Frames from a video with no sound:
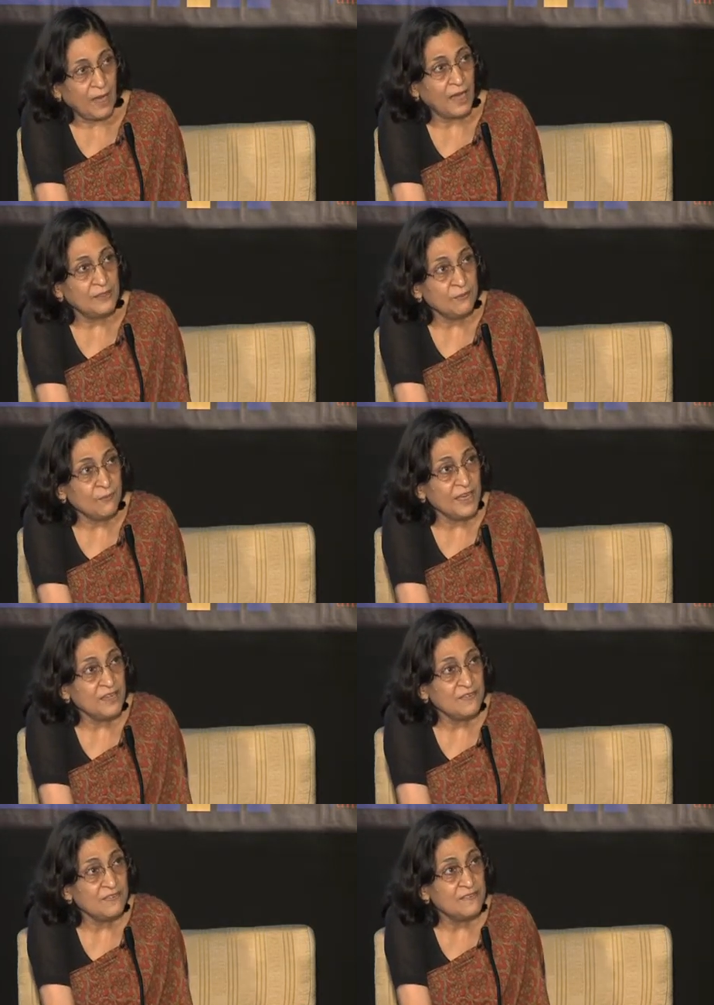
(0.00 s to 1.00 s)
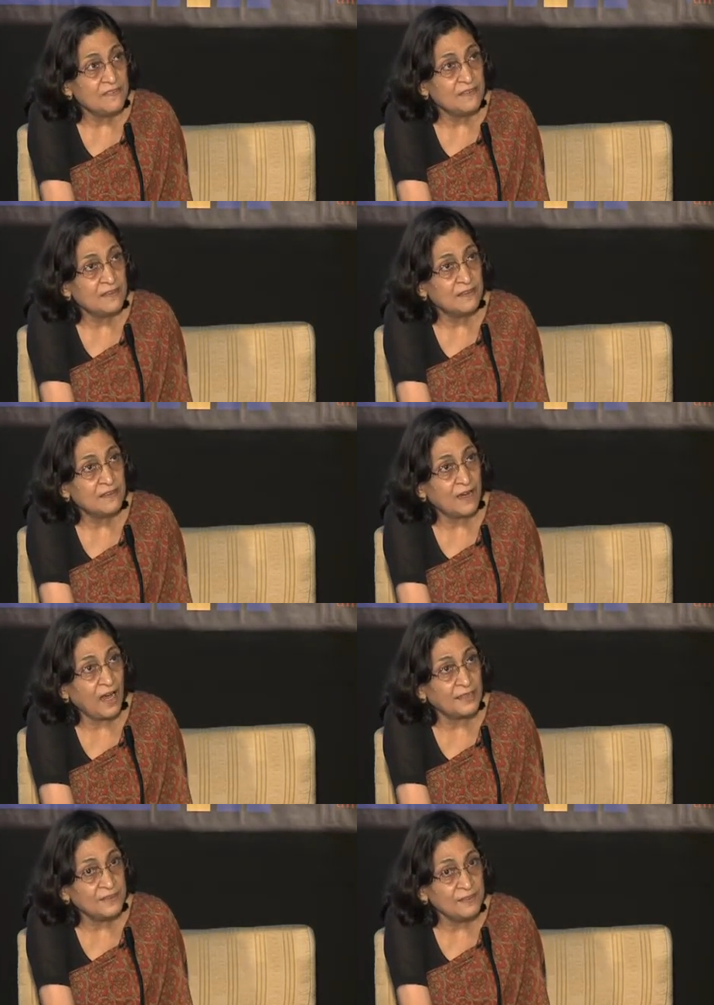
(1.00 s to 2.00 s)
Otherwise,
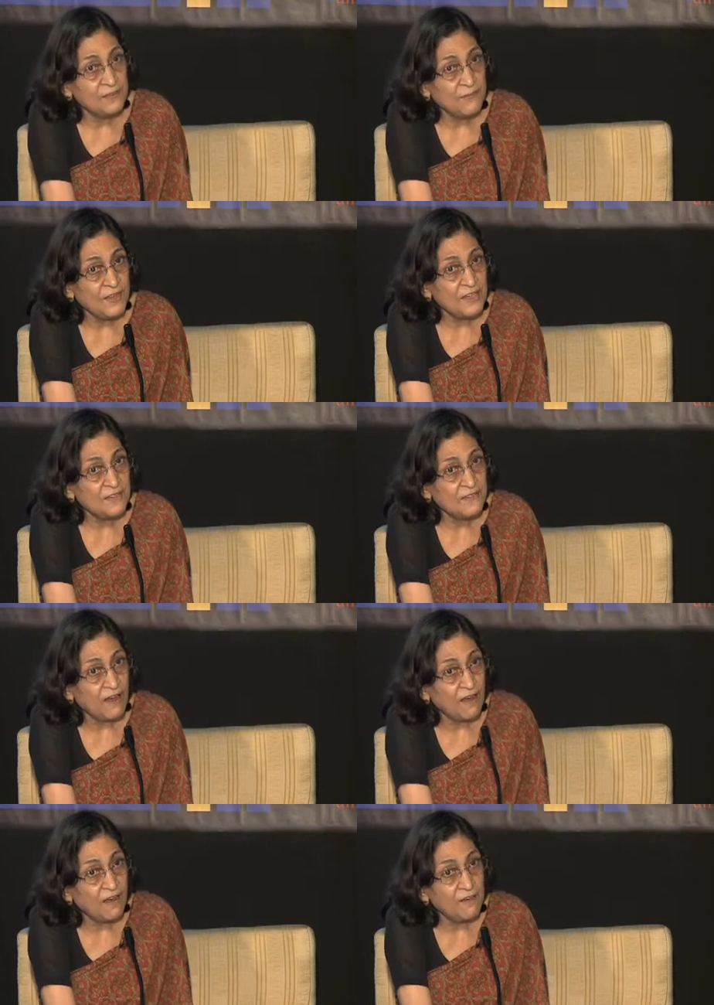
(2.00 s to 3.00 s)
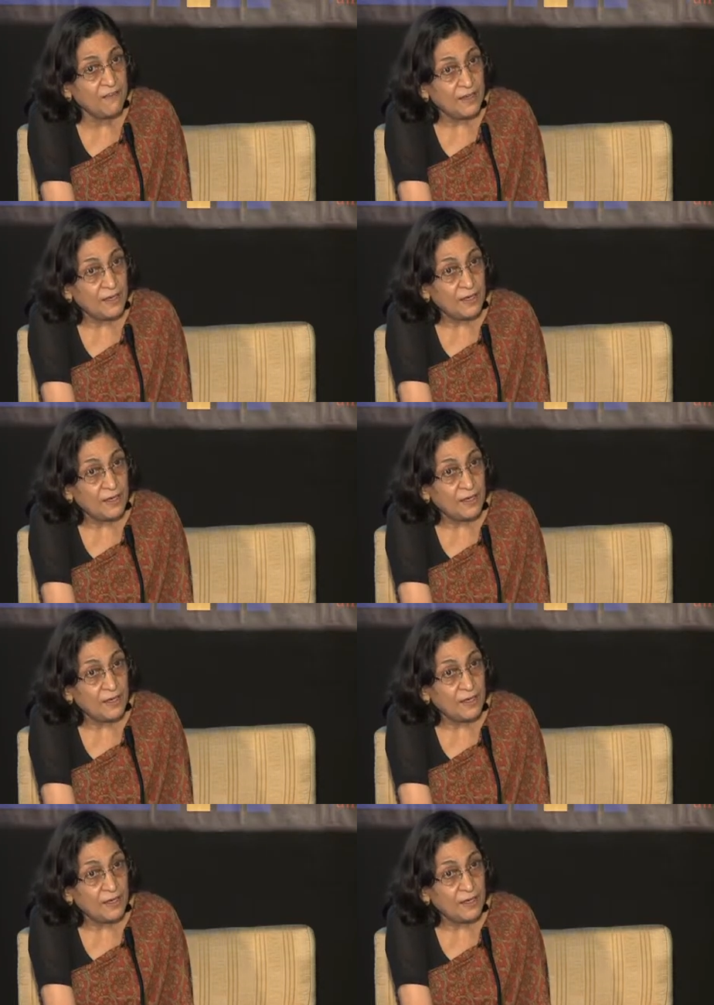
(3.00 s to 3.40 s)
other ways are,